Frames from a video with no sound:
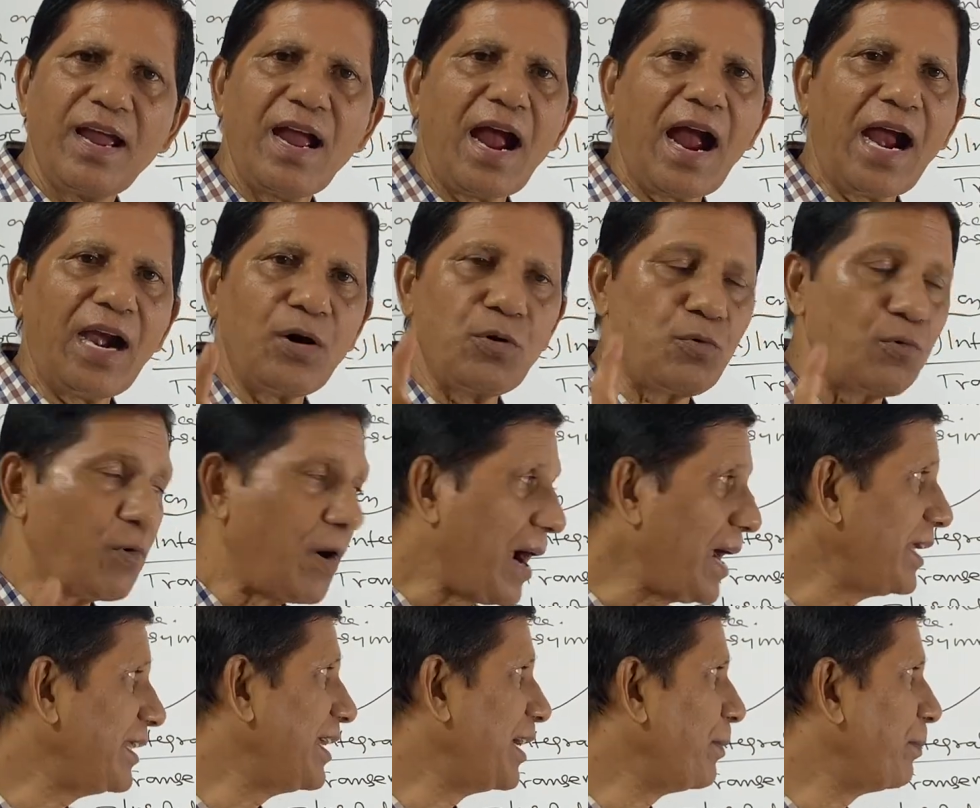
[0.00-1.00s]
And
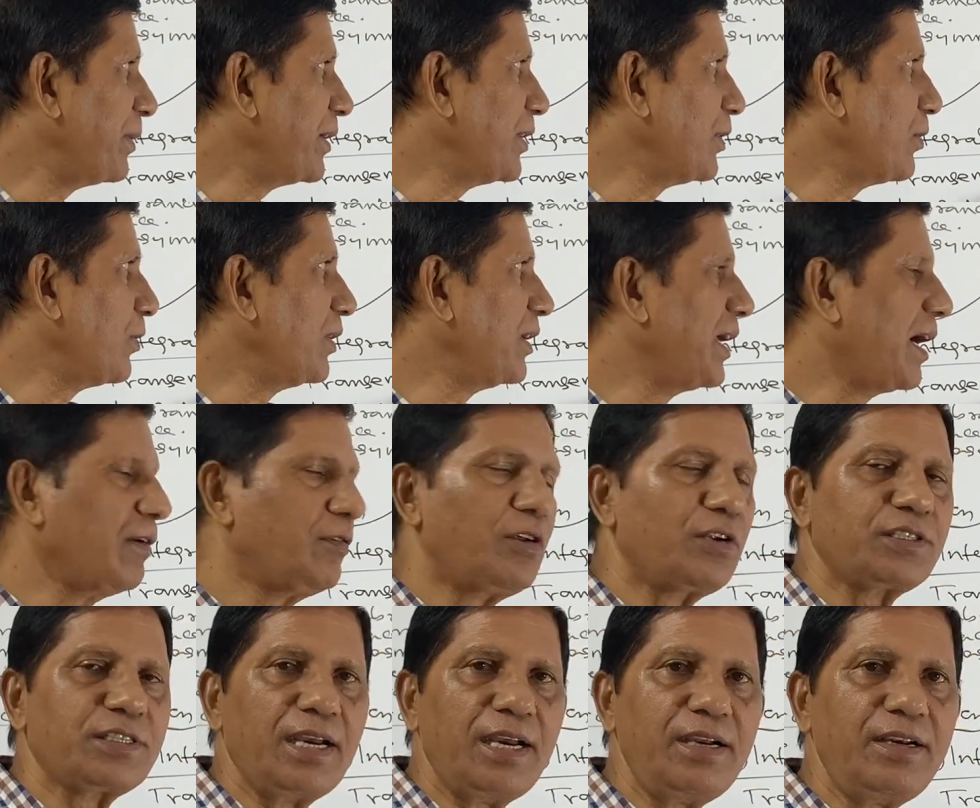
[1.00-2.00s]
why they are present on the other
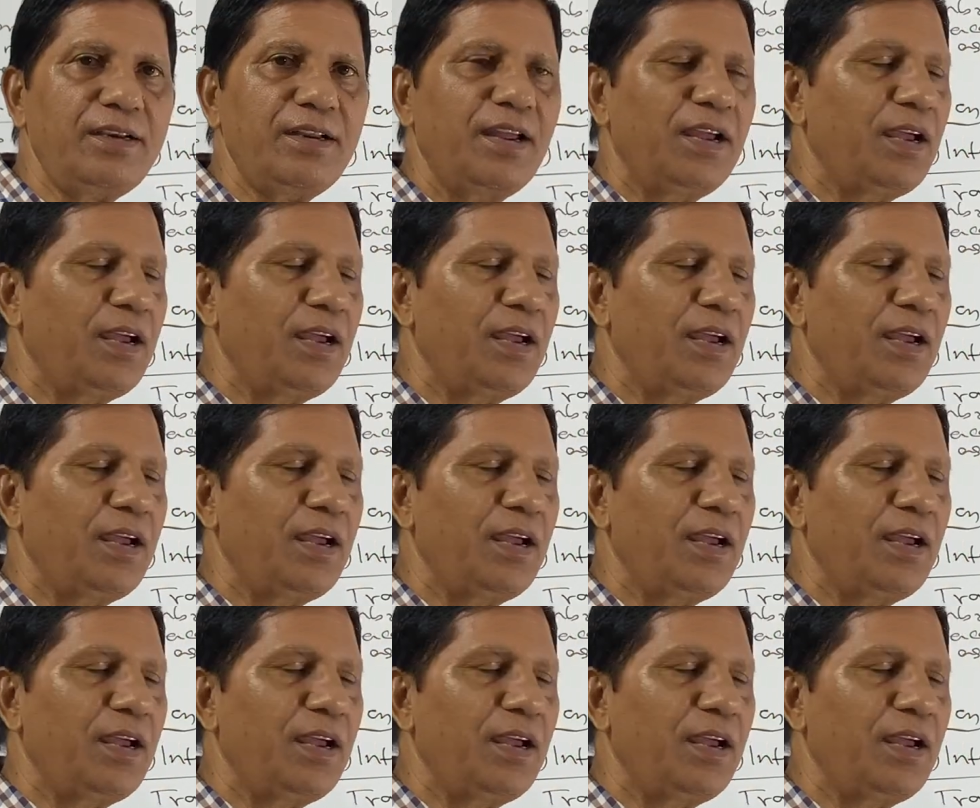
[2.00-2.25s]
side?